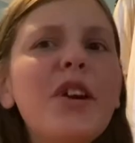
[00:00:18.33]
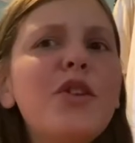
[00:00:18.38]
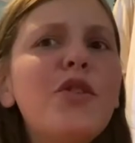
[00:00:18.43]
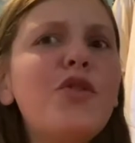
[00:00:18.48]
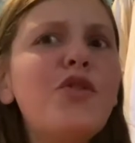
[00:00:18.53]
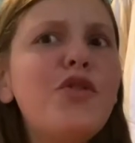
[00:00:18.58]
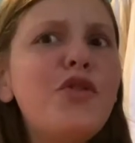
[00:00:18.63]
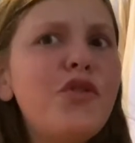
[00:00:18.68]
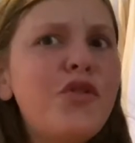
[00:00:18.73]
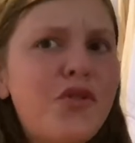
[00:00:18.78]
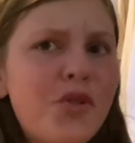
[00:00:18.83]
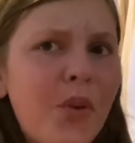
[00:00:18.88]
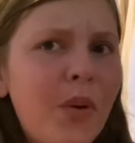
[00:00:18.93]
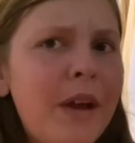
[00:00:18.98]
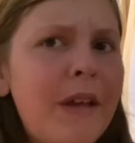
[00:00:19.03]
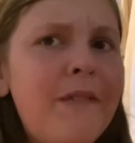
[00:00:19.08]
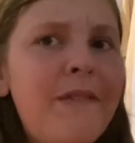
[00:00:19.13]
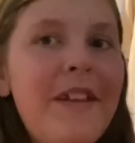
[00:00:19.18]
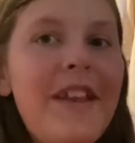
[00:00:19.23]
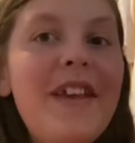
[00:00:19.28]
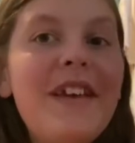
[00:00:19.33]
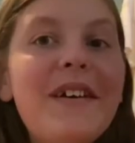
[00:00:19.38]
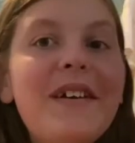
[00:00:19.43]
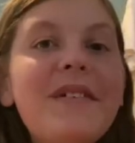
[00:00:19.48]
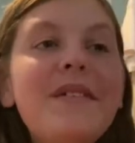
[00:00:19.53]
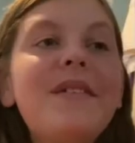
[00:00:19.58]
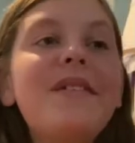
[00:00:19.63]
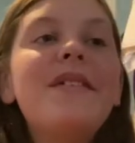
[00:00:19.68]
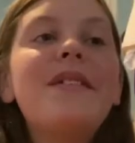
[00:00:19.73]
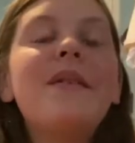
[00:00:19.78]
enjoy
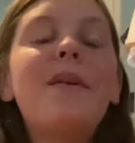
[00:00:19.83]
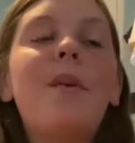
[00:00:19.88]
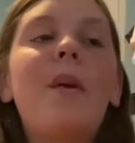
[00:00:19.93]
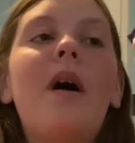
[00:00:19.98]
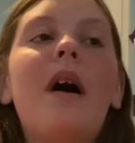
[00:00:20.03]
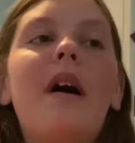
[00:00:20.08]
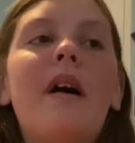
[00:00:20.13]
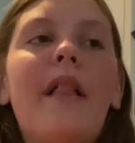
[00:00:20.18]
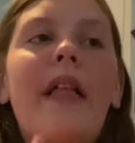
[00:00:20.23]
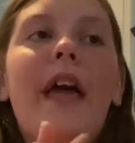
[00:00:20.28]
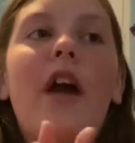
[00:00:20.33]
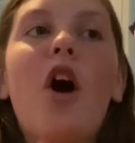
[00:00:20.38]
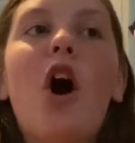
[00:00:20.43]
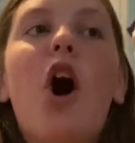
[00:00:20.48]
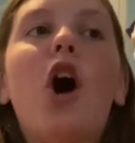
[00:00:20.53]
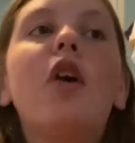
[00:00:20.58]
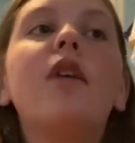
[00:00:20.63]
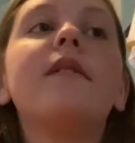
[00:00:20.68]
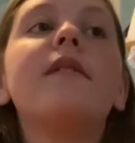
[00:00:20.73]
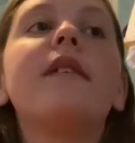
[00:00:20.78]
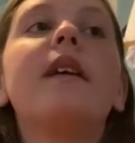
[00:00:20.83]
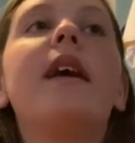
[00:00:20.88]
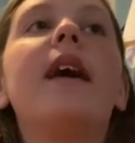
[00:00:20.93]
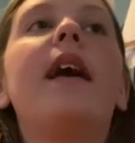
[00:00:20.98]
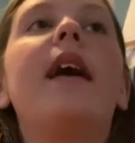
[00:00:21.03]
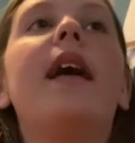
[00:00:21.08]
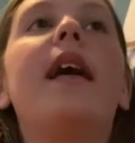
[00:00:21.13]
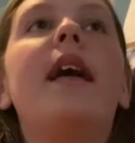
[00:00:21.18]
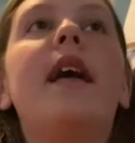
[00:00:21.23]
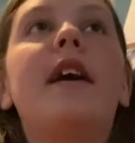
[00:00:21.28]
videos, like hauls,
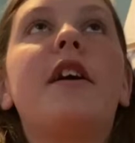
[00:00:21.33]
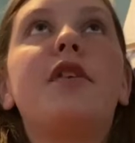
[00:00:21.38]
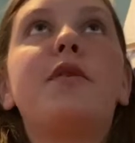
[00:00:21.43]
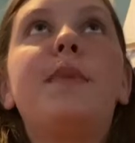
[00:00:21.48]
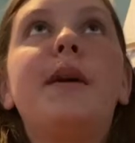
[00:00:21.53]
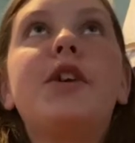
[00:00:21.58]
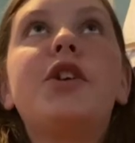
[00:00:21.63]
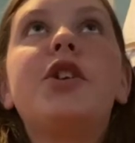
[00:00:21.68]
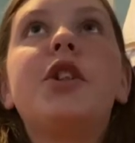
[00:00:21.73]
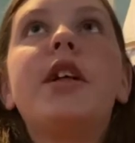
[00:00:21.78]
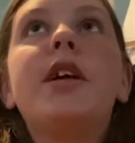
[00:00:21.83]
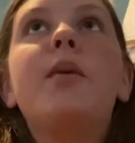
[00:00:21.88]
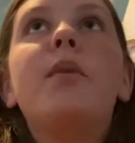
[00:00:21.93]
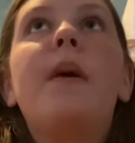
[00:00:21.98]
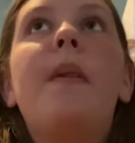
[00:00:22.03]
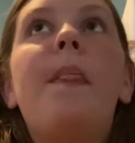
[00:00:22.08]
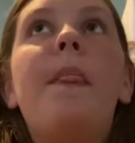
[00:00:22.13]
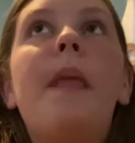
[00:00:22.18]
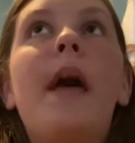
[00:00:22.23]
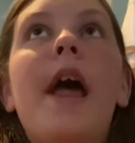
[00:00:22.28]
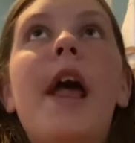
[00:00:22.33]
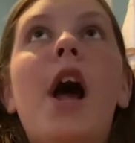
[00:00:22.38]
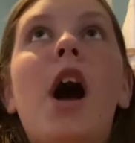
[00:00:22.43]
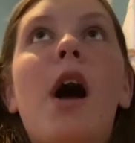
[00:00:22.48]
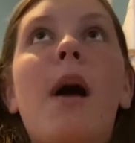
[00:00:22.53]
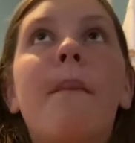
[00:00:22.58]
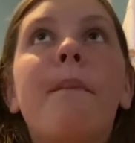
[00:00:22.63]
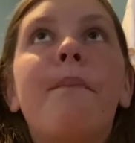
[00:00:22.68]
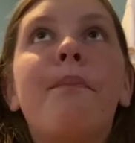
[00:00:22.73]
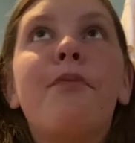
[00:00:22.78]
especially when they
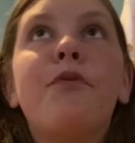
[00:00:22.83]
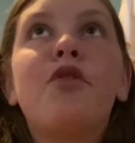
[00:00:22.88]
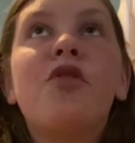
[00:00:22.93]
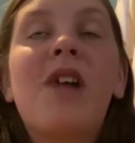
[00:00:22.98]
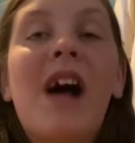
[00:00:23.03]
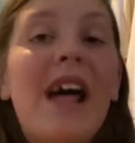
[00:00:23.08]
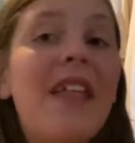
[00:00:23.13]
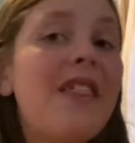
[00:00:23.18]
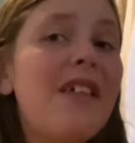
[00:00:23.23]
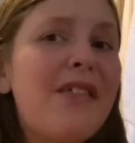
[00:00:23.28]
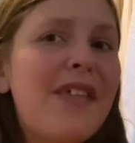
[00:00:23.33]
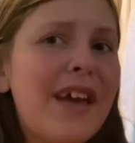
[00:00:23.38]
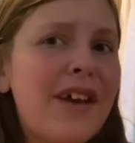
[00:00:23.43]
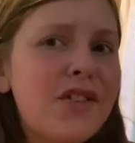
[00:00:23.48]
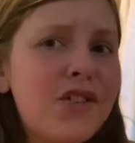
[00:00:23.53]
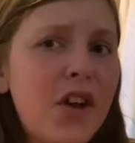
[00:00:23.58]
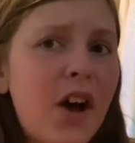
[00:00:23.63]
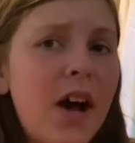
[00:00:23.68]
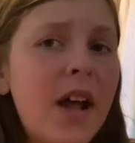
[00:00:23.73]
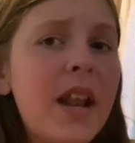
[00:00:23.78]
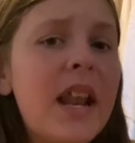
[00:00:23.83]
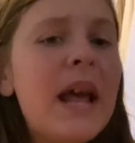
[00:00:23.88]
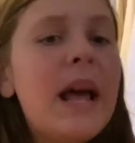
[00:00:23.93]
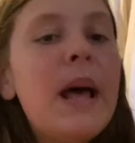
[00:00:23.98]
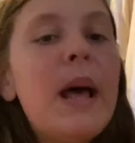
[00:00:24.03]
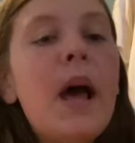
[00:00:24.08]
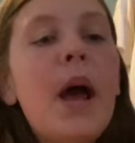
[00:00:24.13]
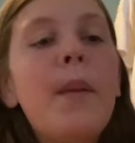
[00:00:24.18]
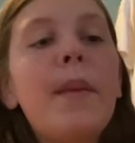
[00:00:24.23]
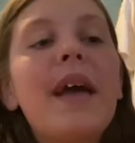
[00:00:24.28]
try the things on,
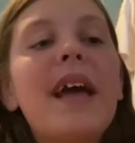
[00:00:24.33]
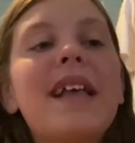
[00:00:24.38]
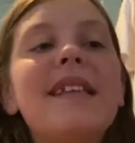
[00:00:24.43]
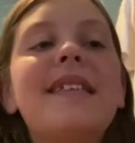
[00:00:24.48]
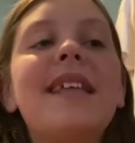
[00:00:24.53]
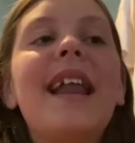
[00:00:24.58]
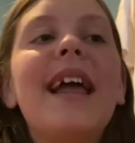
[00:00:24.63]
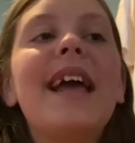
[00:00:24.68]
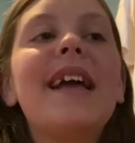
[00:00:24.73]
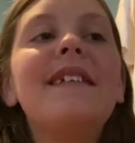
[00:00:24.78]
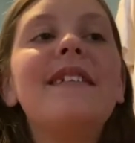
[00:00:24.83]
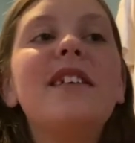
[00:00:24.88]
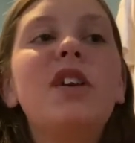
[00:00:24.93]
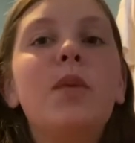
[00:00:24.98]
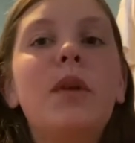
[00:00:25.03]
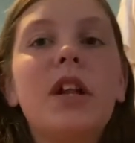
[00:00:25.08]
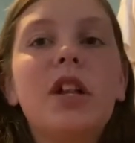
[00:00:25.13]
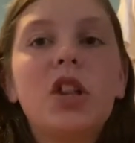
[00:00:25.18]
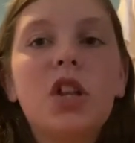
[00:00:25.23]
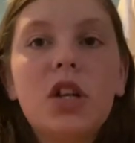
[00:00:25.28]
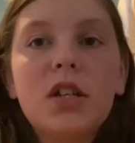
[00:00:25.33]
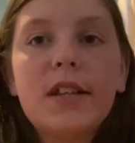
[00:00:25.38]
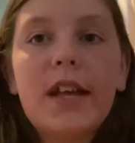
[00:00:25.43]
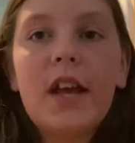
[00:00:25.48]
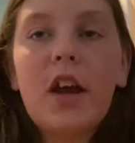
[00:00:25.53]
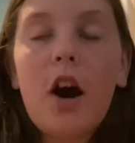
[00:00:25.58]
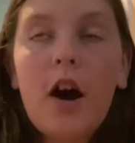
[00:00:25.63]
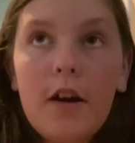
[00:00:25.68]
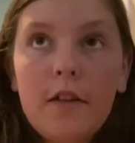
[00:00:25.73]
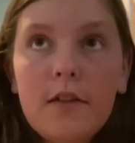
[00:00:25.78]
because then I can see what it looks
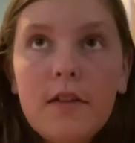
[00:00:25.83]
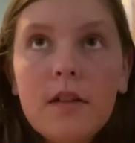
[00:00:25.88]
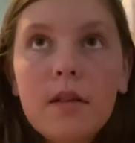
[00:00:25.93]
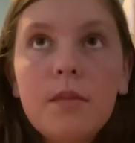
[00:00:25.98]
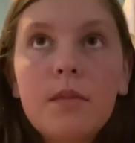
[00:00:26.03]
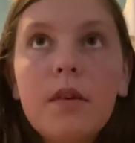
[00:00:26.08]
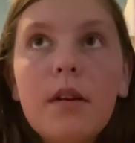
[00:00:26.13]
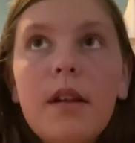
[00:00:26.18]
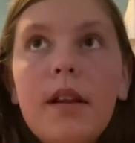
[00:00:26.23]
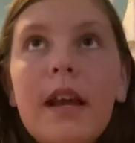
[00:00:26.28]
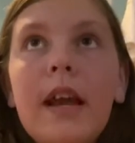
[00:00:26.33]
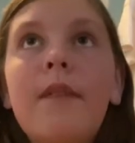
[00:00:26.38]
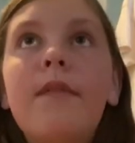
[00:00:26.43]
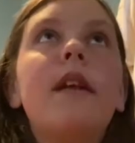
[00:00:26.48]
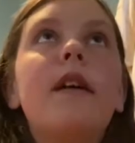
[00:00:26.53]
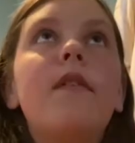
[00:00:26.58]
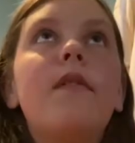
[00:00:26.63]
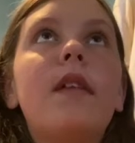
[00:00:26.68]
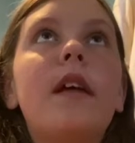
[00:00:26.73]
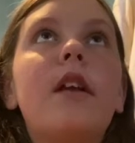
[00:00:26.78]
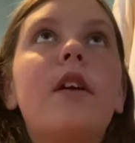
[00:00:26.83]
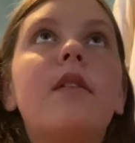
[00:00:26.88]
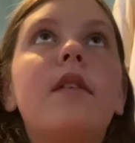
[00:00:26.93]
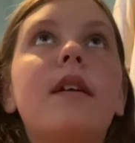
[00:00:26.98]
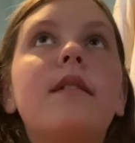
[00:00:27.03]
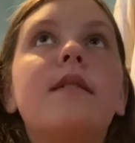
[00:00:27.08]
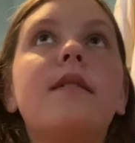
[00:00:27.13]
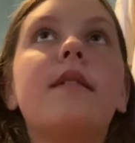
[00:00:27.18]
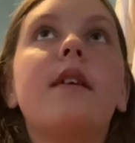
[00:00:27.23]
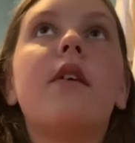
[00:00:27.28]
like on someone, even if they don't
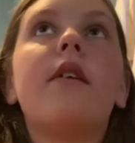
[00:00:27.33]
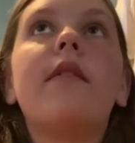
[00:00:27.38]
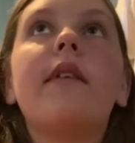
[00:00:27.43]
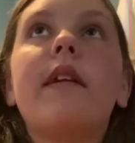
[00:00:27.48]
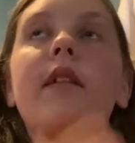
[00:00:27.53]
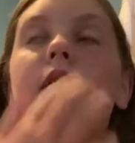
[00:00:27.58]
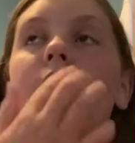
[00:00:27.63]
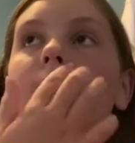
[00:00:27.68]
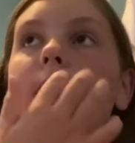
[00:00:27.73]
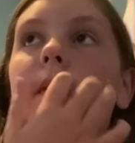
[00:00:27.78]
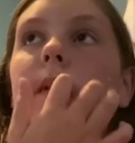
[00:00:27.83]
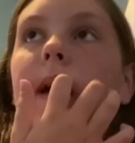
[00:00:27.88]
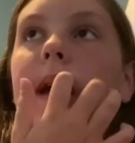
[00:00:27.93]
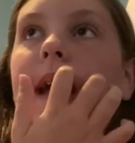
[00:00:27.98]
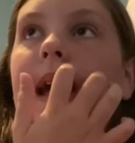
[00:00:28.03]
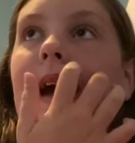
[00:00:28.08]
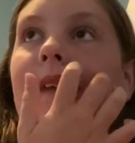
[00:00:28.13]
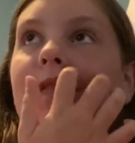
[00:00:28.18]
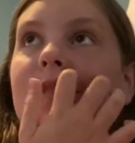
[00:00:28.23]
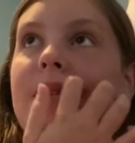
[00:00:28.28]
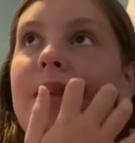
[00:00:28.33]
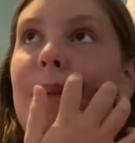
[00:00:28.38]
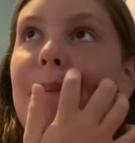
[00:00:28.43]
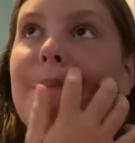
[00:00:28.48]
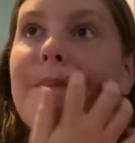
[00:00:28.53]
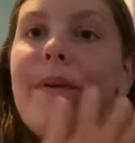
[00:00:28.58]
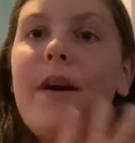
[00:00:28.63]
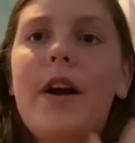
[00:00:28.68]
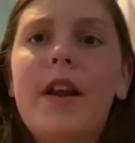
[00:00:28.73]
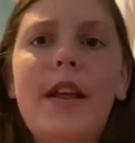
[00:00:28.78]
necessarily like have the same
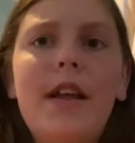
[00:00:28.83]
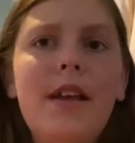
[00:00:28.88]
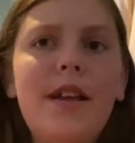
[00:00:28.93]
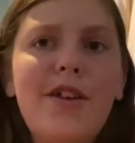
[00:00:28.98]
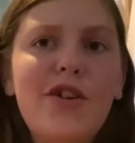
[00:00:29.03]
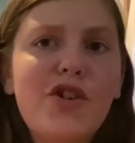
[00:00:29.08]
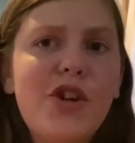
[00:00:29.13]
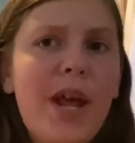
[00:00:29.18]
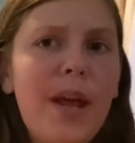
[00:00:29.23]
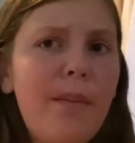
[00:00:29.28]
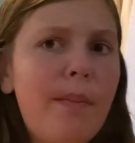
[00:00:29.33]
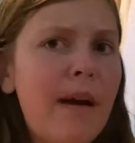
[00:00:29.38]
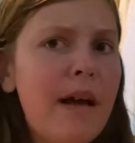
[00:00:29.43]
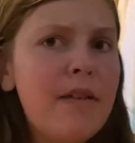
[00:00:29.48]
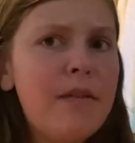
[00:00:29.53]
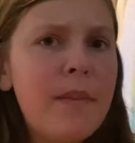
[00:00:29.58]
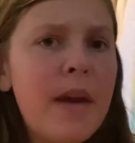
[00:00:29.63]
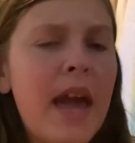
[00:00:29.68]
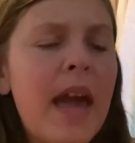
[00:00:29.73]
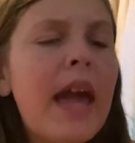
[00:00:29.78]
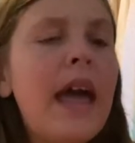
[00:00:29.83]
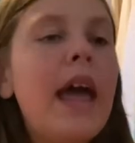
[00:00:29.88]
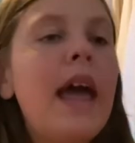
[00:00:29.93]
body shape as me.